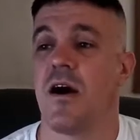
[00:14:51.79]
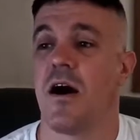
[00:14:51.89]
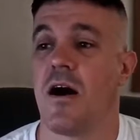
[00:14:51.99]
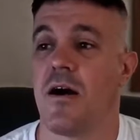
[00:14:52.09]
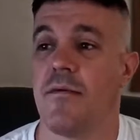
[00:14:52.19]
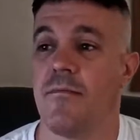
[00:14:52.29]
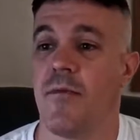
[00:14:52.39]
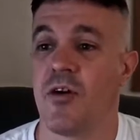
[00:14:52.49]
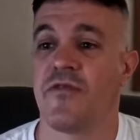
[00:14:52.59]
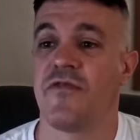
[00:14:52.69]

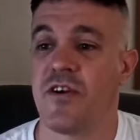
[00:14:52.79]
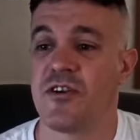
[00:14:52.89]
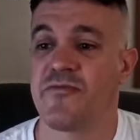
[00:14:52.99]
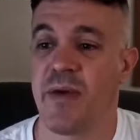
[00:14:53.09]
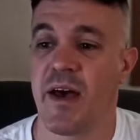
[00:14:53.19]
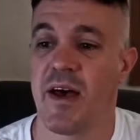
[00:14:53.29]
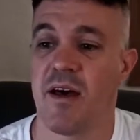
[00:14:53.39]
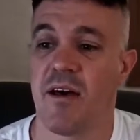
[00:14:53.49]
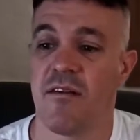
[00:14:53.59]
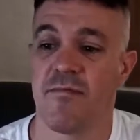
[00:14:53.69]
My first
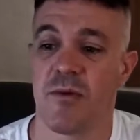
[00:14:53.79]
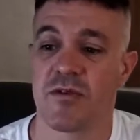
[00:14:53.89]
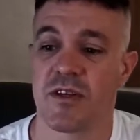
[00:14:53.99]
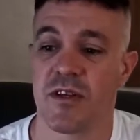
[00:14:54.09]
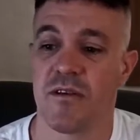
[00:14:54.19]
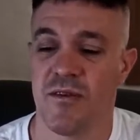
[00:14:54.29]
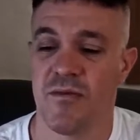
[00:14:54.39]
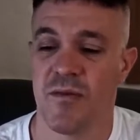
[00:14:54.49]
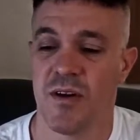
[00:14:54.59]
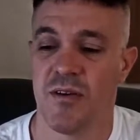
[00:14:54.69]
pair of boxing gloves
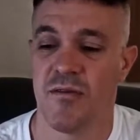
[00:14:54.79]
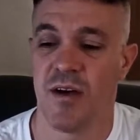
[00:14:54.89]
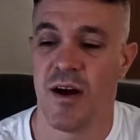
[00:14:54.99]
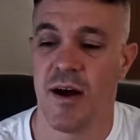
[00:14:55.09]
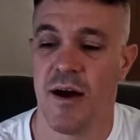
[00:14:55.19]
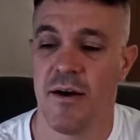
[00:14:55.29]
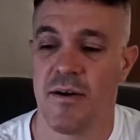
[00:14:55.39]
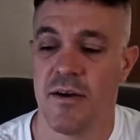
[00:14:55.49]
were